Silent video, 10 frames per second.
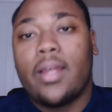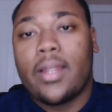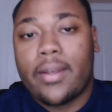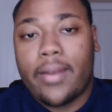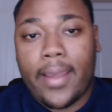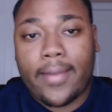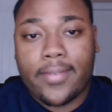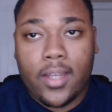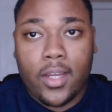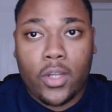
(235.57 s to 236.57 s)

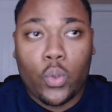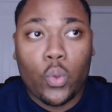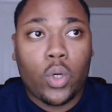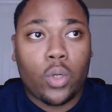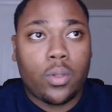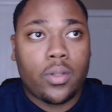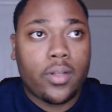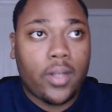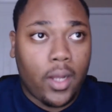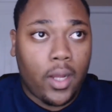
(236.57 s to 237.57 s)
Next, Google,
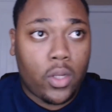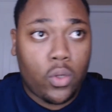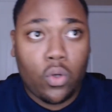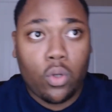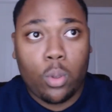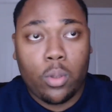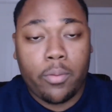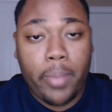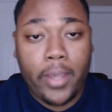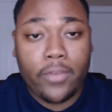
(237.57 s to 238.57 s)
uh, Google
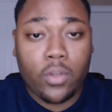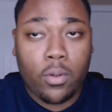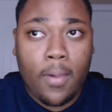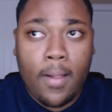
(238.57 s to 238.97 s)
Pixel.